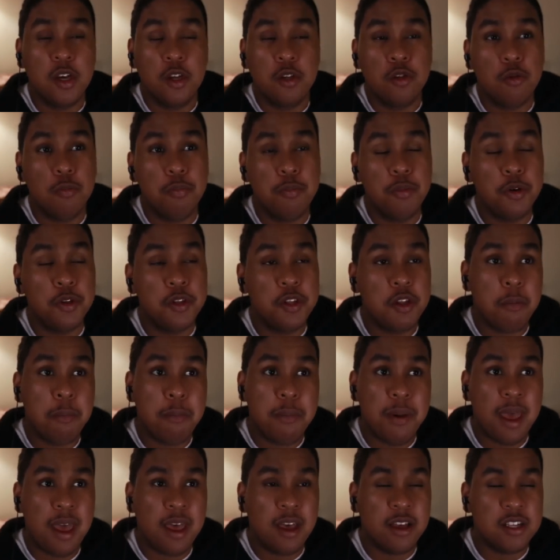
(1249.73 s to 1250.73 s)
Put the
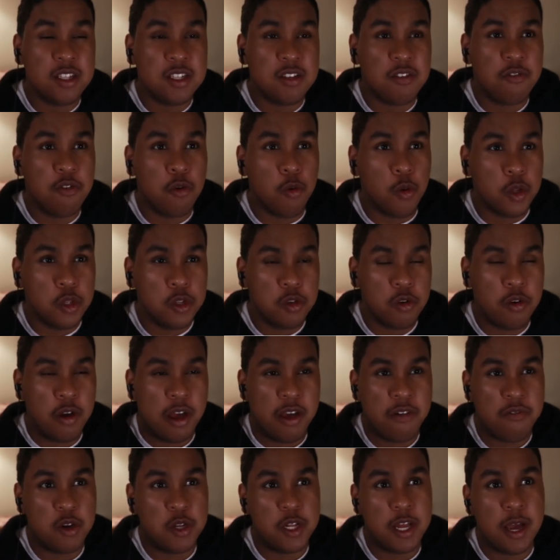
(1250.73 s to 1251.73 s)
bells if you want to know
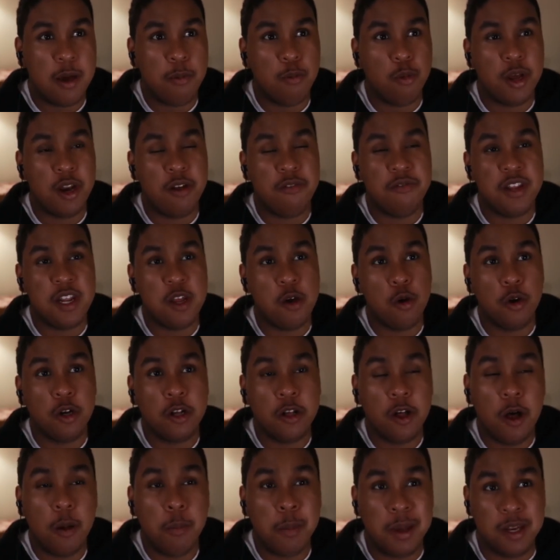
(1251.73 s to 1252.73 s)
every time when a video
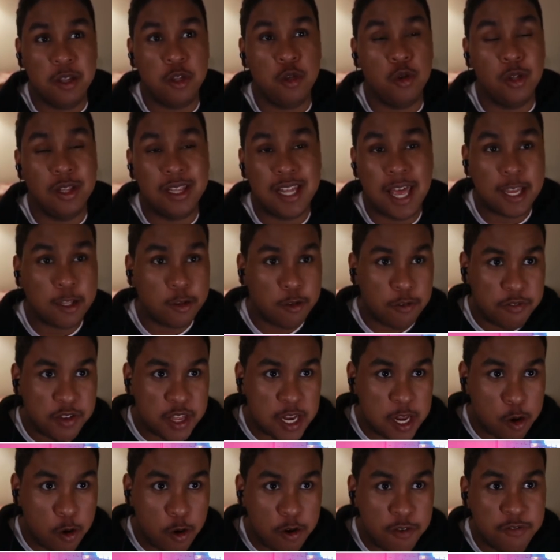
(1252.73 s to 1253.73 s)
comes, and to like the
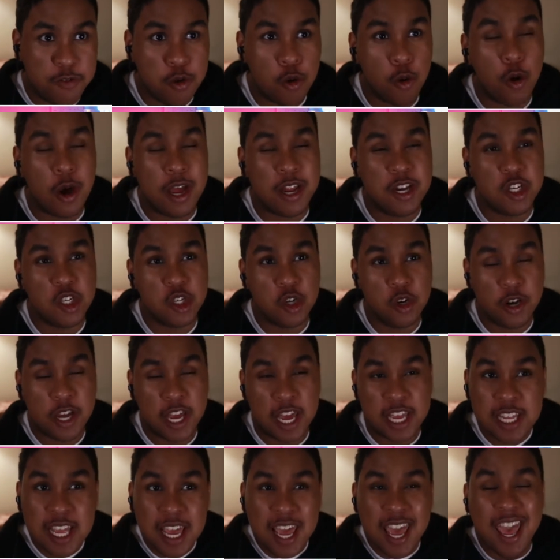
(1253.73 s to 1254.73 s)
video if you enjoy it,
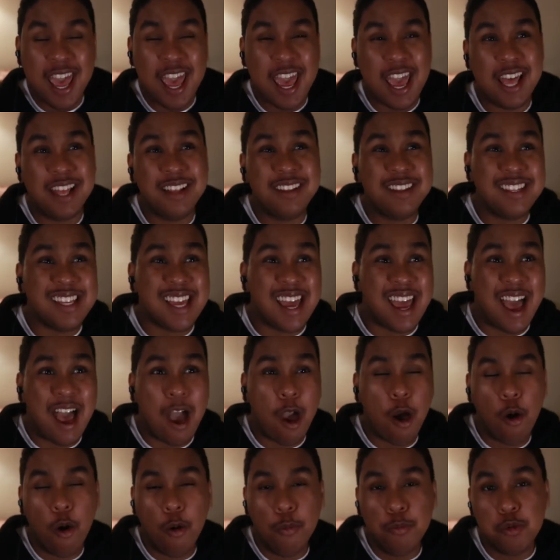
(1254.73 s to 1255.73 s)
and I
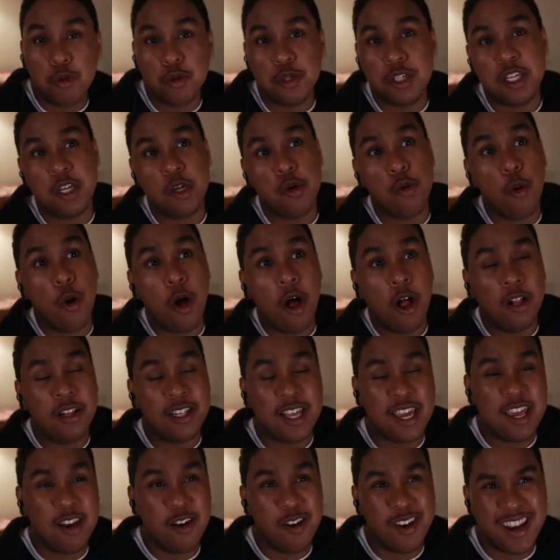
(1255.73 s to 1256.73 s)
hope to see you all
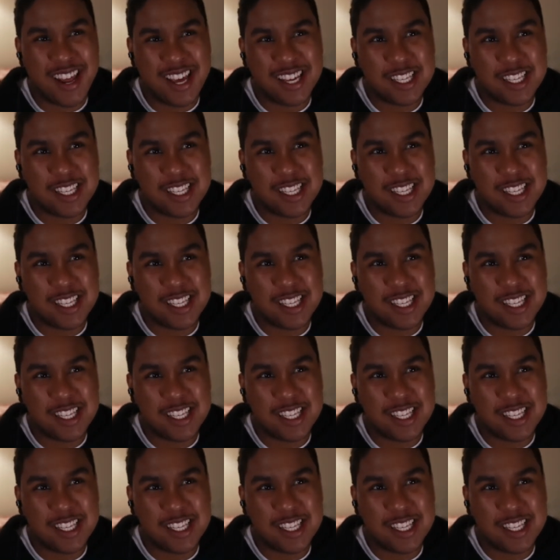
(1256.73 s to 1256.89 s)
in the next